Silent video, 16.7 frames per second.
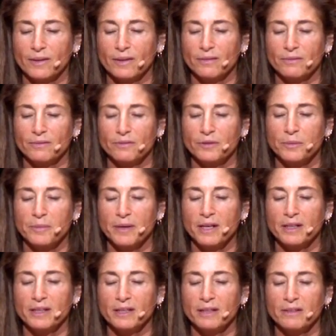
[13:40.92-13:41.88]
And for
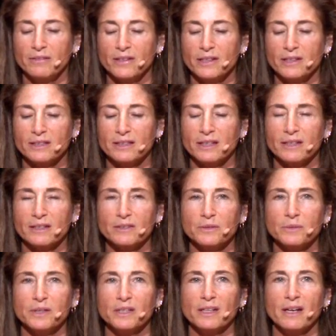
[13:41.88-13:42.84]
many of us,
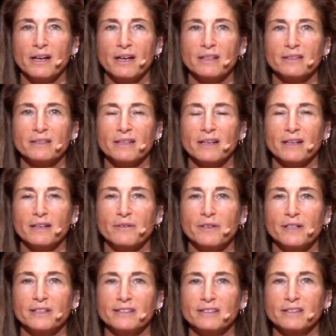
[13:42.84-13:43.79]
as we ask that
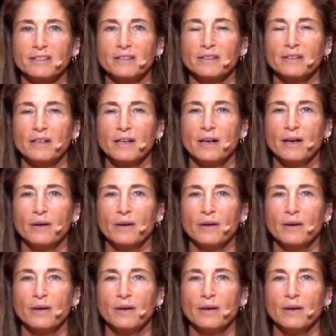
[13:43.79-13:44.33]
question,